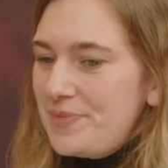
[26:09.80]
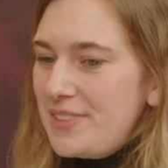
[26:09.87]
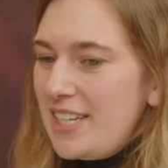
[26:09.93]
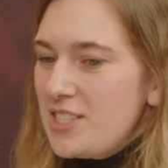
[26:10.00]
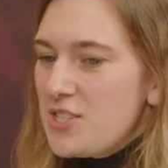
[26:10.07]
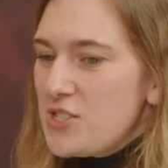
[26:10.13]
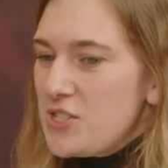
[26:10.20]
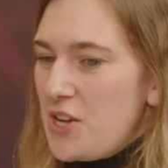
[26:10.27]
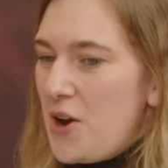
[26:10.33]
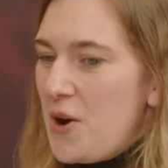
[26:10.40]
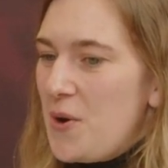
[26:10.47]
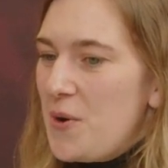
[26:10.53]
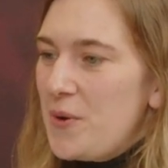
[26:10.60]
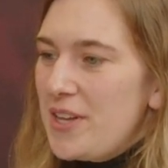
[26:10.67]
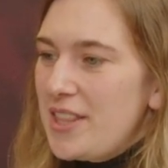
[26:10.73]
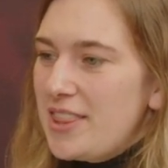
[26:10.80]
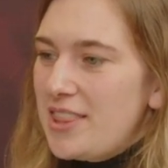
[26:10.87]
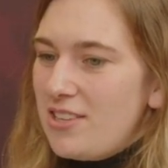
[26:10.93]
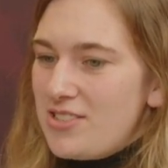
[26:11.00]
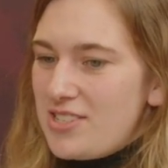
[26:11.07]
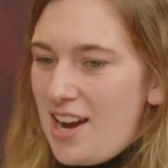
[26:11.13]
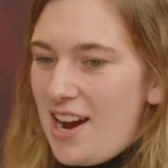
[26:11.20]
So
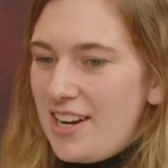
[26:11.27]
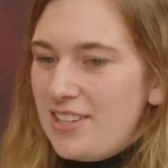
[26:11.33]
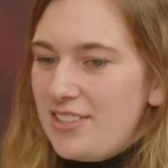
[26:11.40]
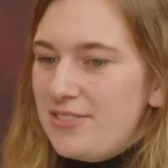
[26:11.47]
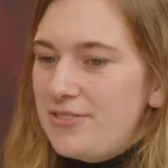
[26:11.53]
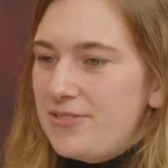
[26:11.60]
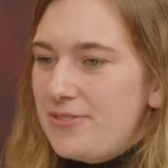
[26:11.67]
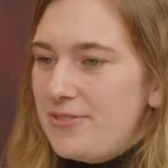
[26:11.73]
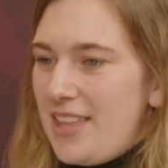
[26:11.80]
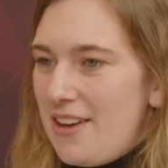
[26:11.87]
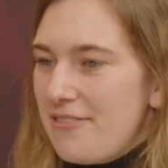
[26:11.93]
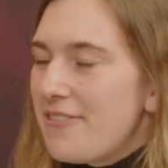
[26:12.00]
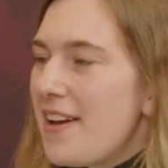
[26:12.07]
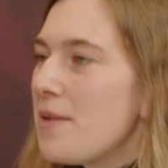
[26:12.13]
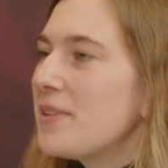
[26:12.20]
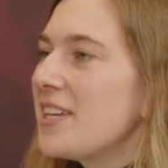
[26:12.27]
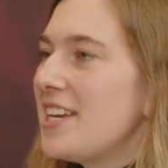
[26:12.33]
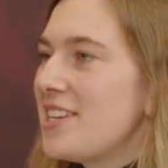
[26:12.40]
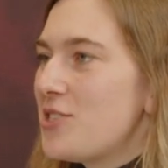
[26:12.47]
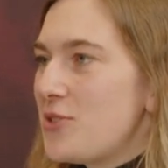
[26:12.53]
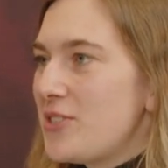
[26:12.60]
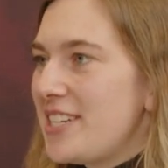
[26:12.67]
there's kind of that family
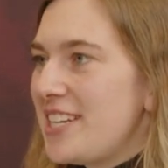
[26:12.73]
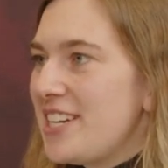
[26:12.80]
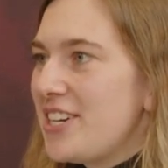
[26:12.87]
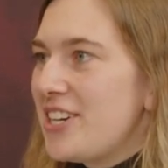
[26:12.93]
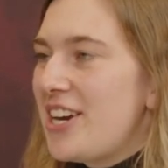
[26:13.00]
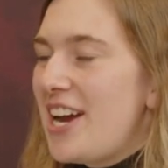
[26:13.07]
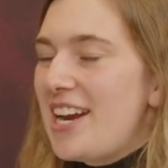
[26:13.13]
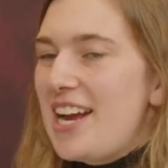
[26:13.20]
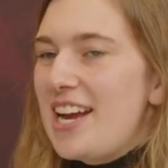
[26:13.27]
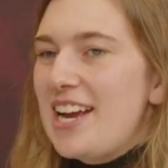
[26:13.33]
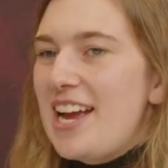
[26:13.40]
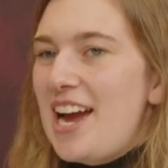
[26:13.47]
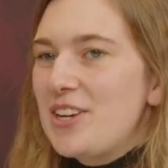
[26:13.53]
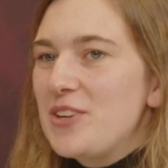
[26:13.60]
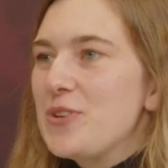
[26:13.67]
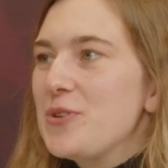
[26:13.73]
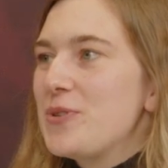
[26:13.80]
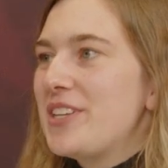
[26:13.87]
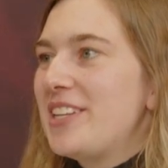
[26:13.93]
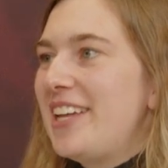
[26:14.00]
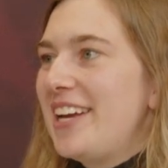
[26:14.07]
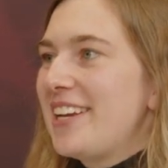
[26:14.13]
history here, and I knew
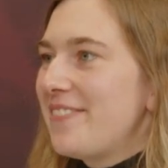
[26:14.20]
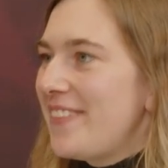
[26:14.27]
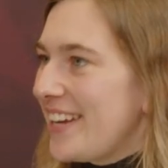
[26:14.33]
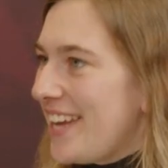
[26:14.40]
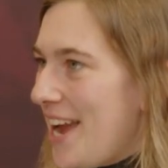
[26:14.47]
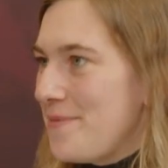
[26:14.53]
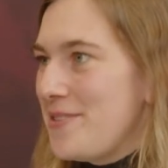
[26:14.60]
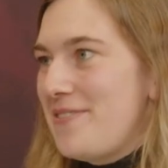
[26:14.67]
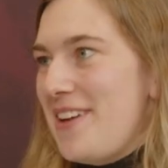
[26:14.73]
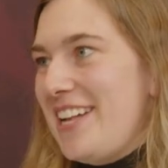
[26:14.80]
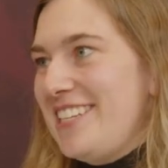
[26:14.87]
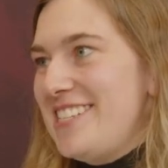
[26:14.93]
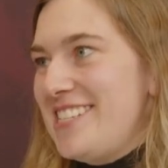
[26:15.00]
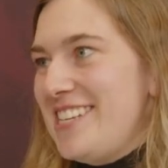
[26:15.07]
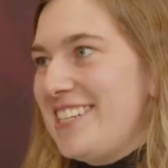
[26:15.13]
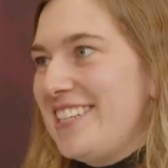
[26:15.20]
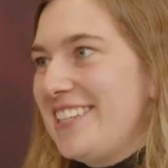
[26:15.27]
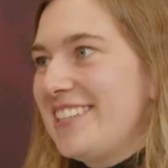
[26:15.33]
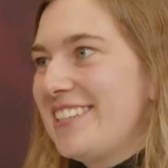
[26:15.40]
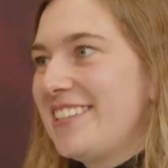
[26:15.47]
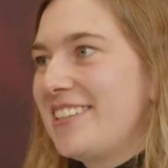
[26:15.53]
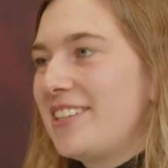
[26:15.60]
that like if I came to Valley
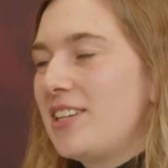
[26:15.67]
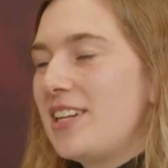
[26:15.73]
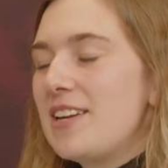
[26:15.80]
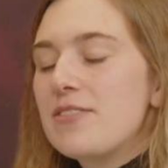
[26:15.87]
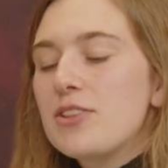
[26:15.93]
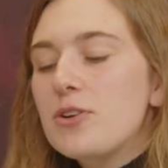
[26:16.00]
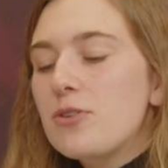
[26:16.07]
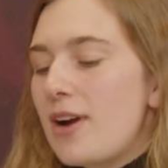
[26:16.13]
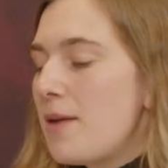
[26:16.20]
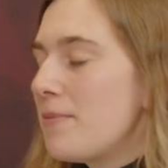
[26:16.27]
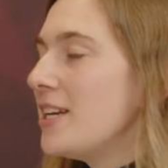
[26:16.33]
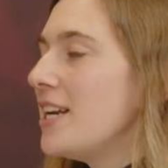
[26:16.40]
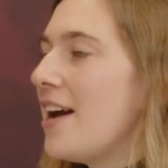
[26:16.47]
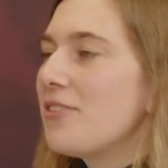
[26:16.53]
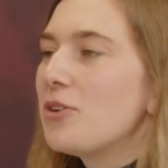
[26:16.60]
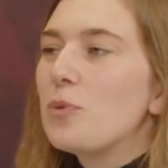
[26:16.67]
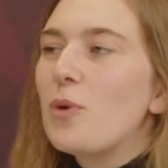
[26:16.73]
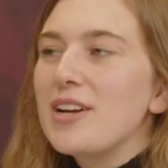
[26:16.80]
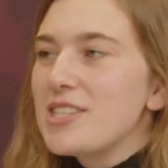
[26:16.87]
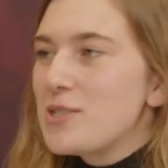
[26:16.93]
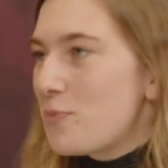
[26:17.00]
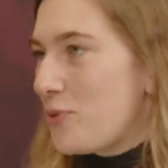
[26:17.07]
City, even though grandma never
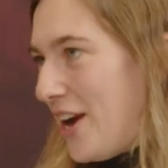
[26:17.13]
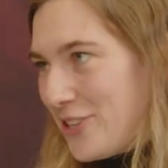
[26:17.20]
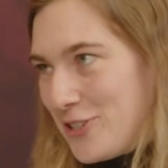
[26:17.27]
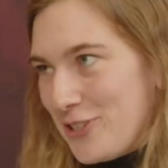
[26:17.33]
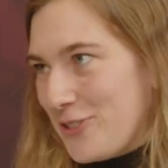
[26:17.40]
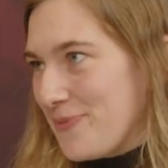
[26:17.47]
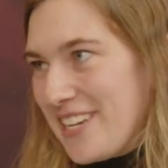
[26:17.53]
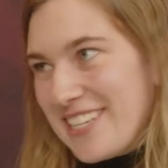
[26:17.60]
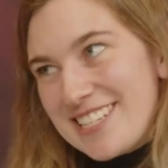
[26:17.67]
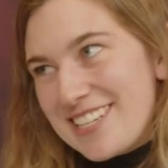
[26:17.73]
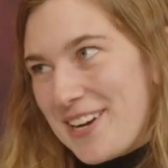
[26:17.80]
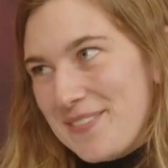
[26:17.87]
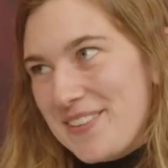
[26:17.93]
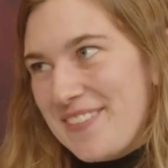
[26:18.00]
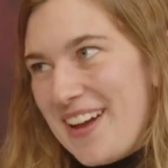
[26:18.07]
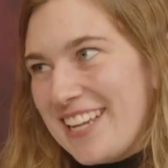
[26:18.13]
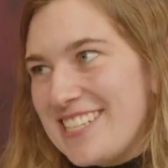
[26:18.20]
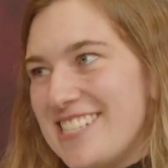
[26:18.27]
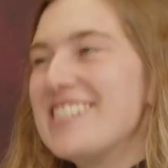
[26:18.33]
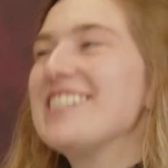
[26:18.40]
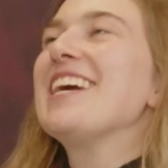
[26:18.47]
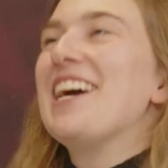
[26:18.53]
once pressured me to come to Valley
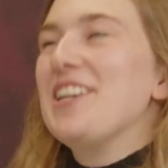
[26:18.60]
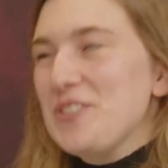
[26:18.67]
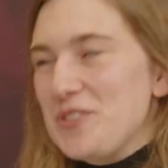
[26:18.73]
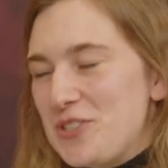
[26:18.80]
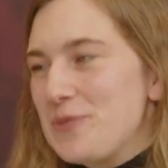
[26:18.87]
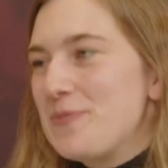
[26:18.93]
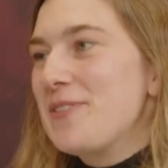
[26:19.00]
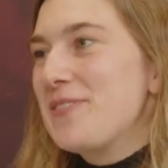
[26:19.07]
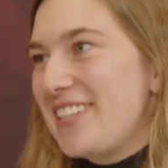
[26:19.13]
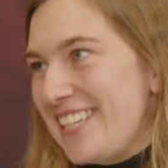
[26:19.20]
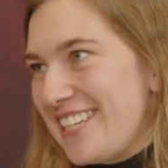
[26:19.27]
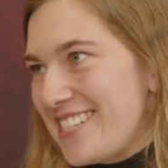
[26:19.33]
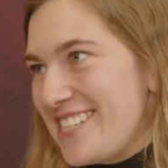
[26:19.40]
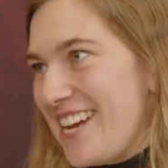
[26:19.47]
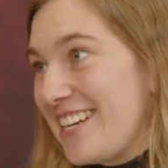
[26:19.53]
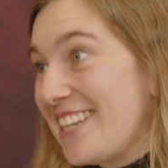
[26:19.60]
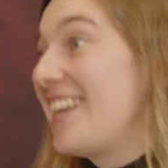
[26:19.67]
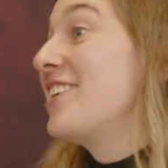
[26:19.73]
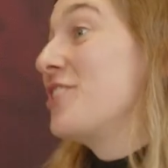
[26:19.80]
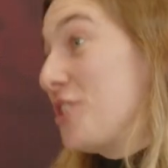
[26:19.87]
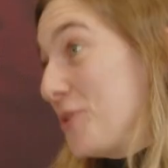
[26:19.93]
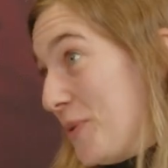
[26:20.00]
City, I knew she'd be really excited,
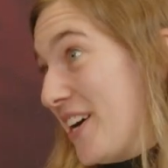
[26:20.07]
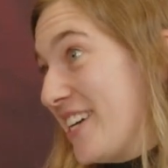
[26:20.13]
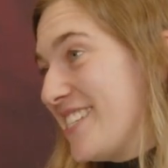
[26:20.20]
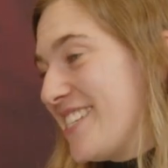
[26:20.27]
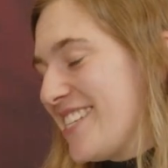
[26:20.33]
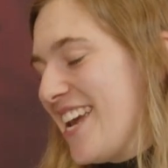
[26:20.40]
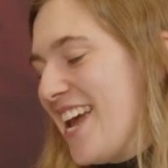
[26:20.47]
and she was.